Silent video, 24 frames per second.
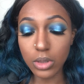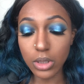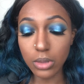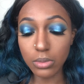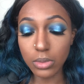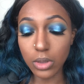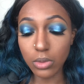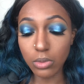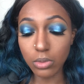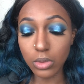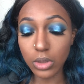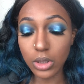with
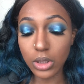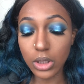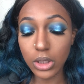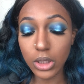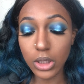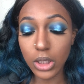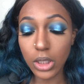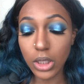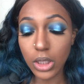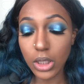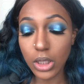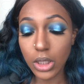something
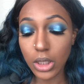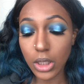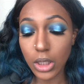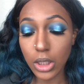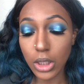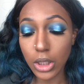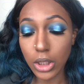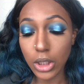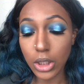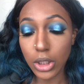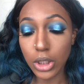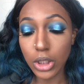really
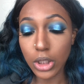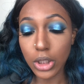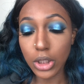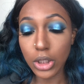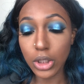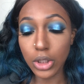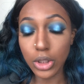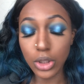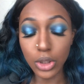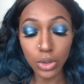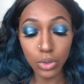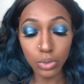
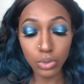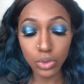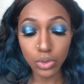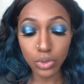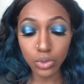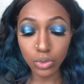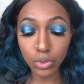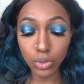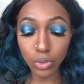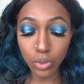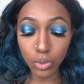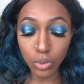
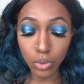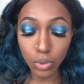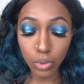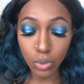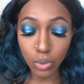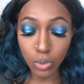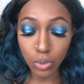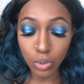neutral.